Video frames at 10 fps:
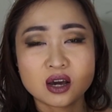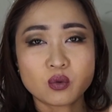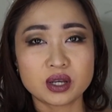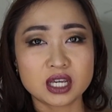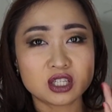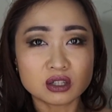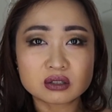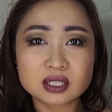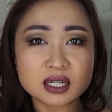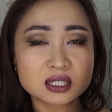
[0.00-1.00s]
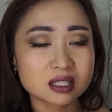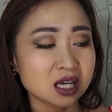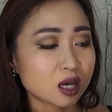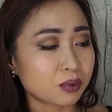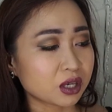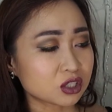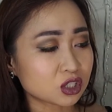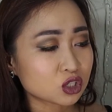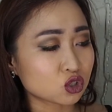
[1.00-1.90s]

when I use this because there's